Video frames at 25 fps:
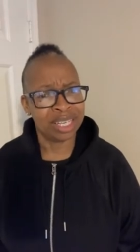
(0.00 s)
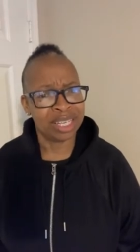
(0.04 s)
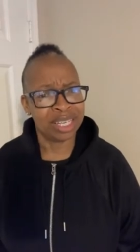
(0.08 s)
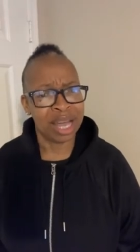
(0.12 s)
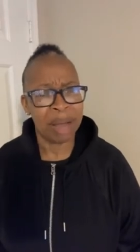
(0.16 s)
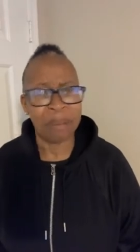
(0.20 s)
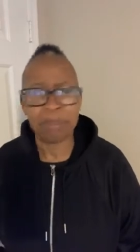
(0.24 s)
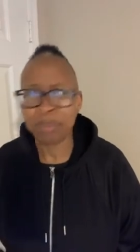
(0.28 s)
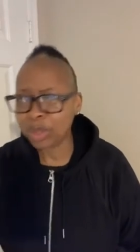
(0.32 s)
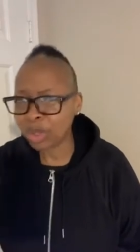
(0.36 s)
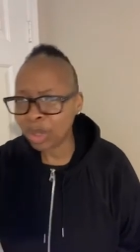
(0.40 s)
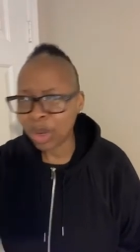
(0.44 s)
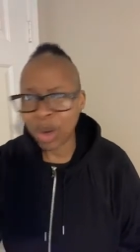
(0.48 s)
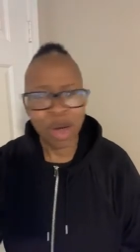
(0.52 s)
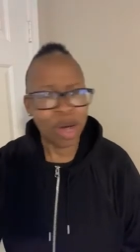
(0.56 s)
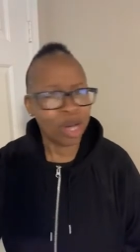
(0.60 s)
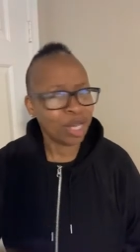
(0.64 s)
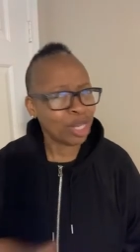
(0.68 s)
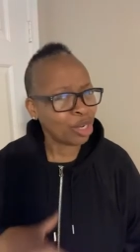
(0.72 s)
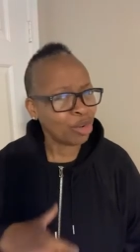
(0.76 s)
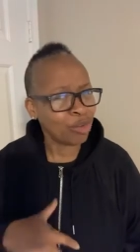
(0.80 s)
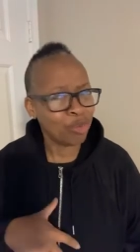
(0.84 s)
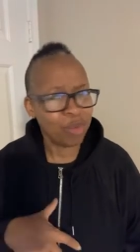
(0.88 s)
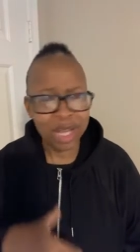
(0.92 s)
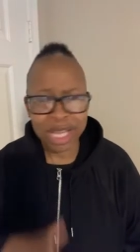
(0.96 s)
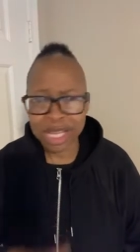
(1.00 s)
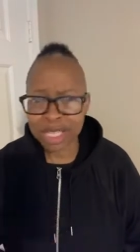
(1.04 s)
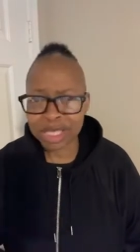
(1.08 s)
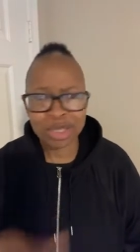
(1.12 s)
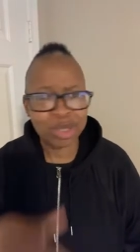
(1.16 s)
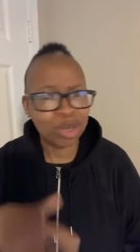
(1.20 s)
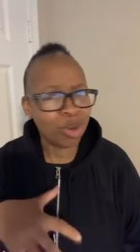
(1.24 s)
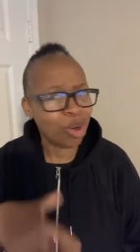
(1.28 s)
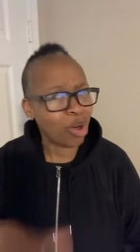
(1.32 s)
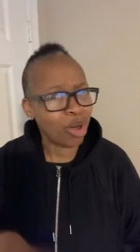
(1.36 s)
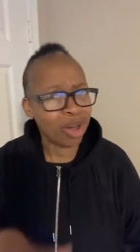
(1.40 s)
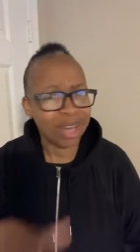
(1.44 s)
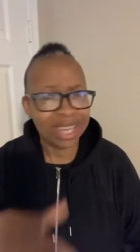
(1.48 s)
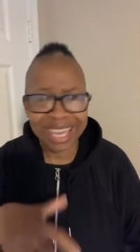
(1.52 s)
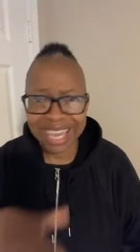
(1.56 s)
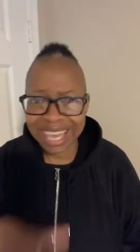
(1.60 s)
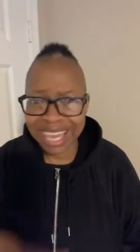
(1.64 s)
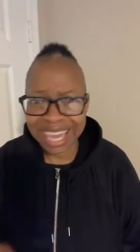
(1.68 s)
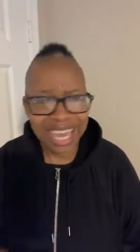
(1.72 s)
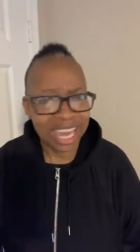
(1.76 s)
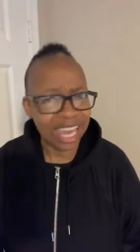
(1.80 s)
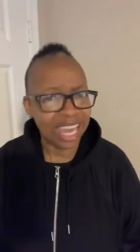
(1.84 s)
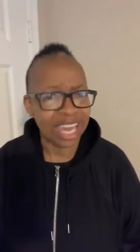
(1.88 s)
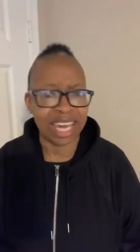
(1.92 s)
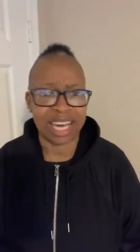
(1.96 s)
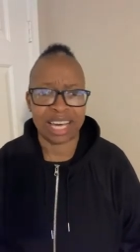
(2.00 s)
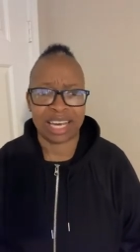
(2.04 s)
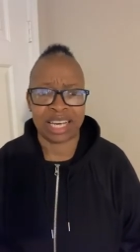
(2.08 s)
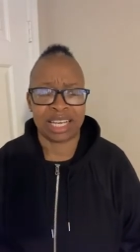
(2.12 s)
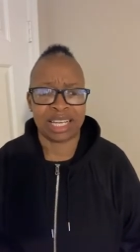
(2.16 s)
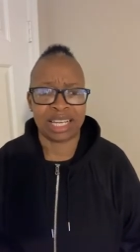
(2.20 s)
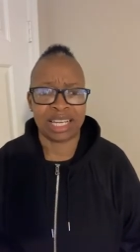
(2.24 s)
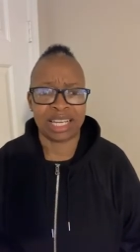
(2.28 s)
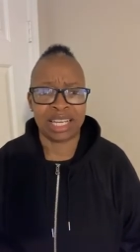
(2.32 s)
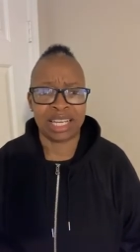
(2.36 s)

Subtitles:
I'm talking real talk here.